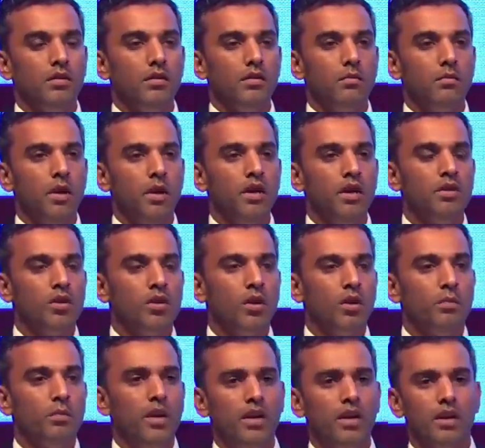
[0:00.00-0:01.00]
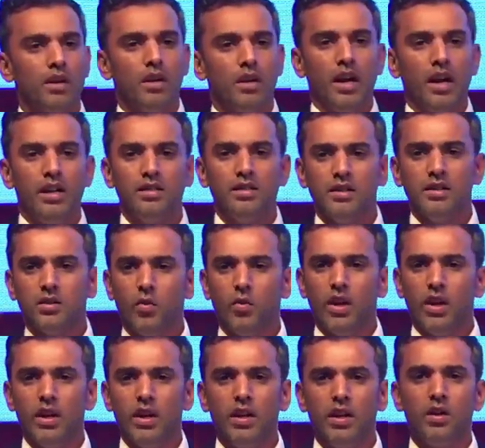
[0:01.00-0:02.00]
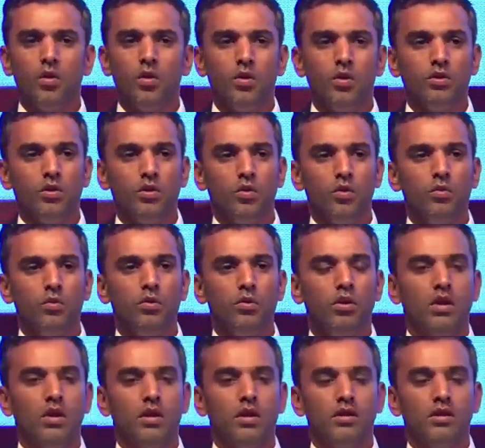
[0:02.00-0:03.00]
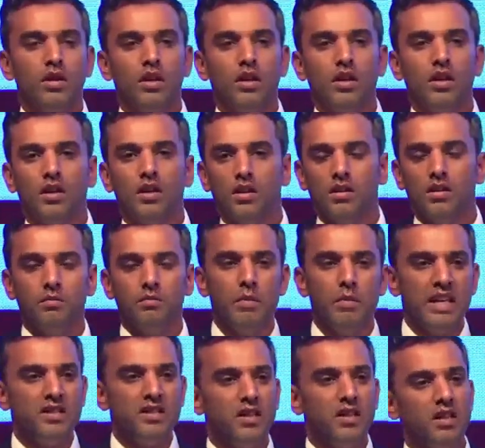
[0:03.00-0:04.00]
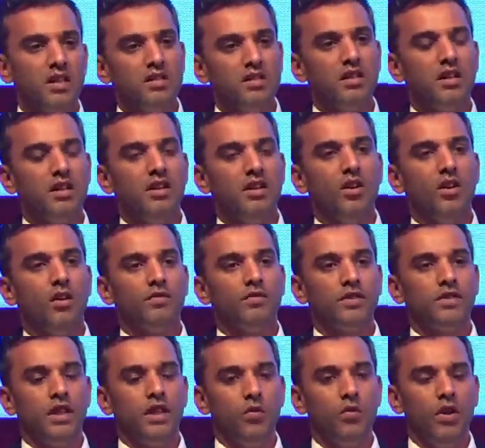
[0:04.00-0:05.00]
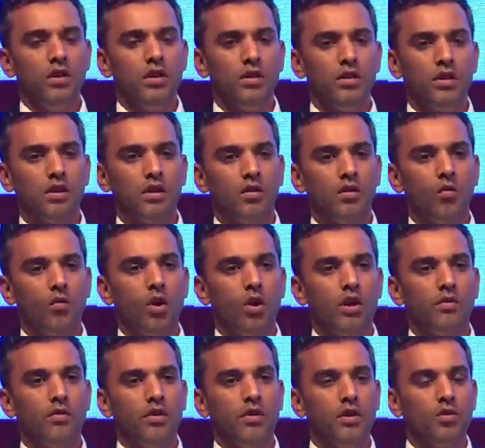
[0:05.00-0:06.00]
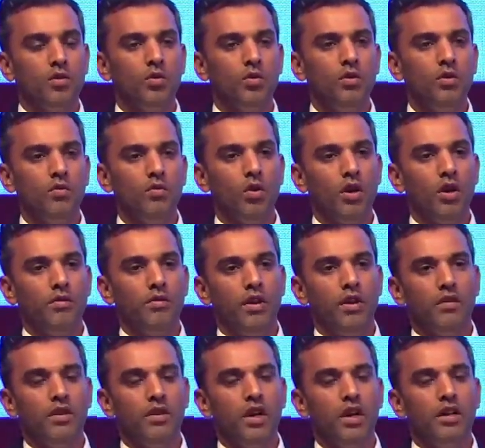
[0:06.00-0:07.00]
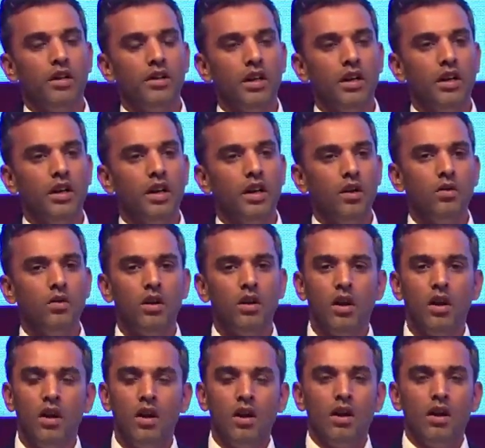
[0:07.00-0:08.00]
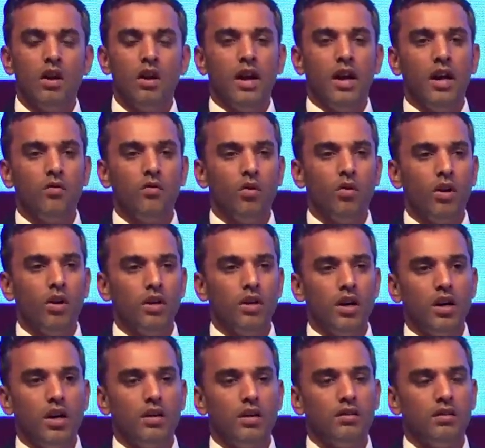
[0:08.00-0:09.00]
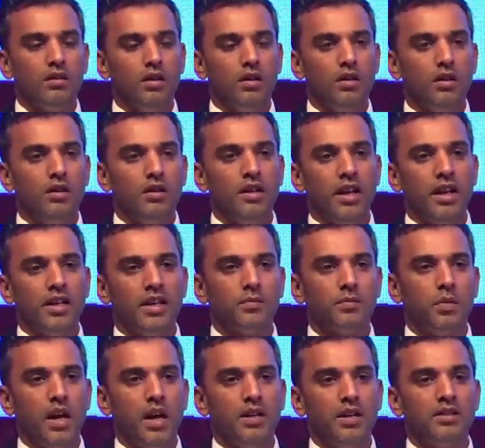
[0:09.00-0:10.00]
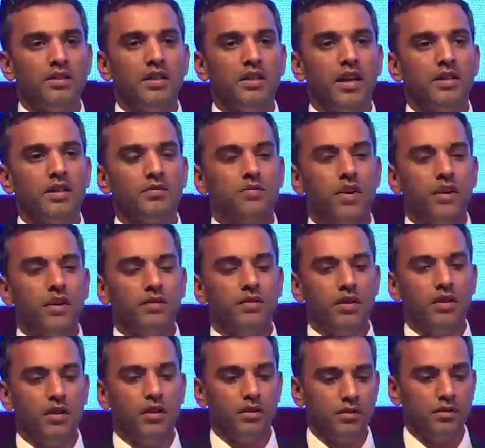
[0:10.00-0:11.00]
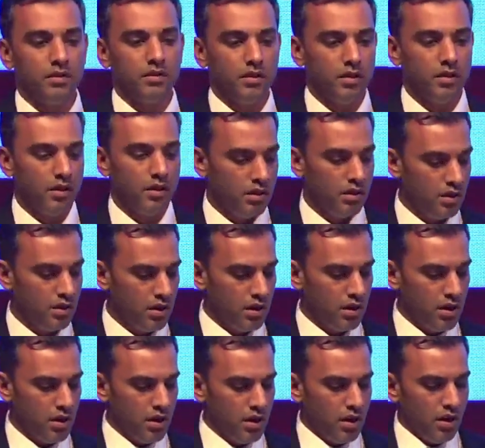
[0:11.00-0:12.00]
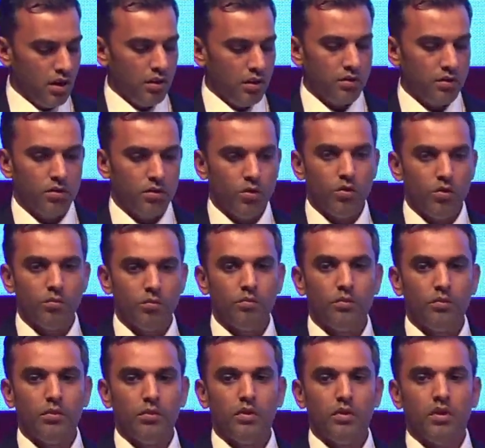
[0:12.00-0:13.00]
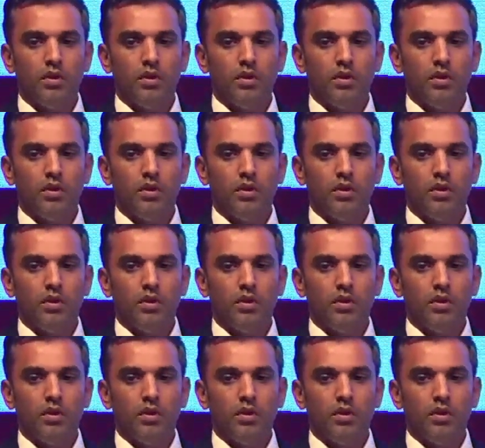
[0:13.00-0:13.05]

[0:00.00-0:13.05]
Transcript: main topic, I'll just quickly go through the magical journey of Silvin, what we do, what we have done till now, and what are the next plans in next 5 years. So